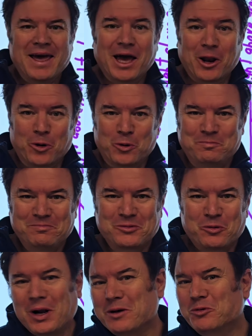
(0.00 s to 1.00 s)
Hello,
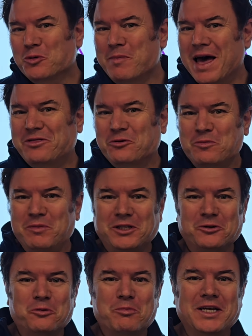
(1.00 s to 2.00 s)
welcome to Math with
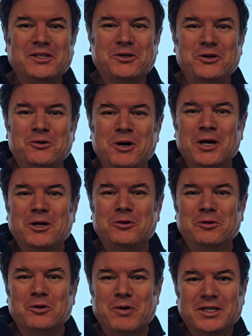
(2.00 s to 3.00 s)
Mr. Dobrescu
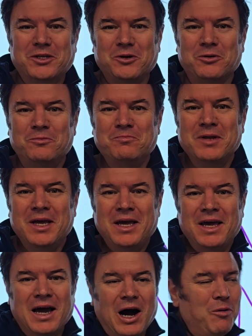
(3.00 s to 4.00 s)
to the rescue.
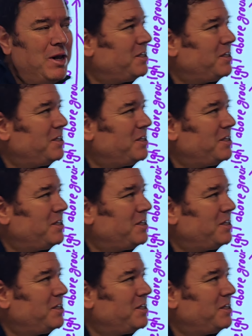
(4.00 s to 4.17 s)
Our